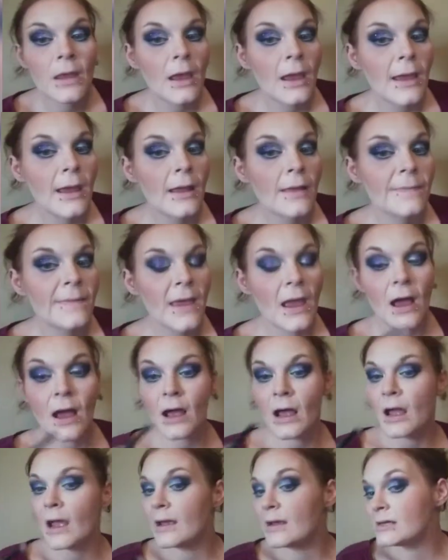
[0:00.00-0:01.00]
And the
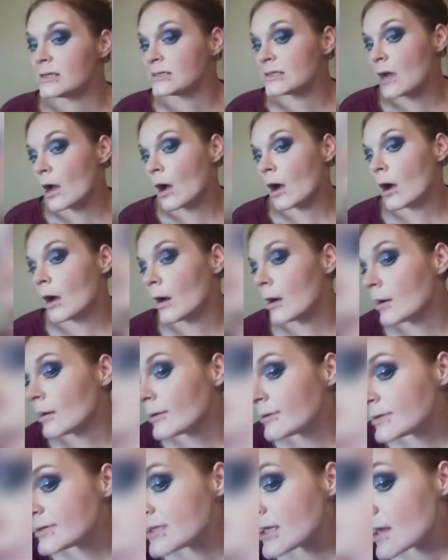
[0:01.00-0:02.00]
eyes are
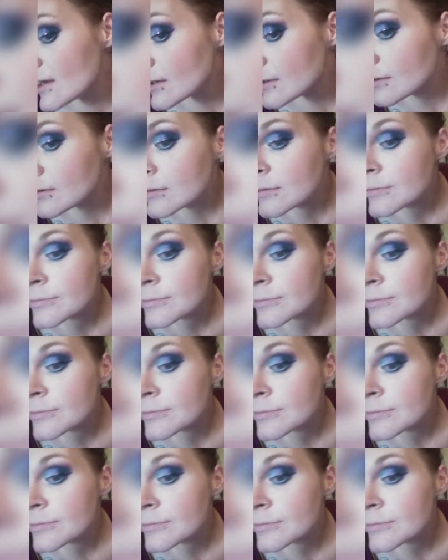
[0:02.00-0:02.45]
done.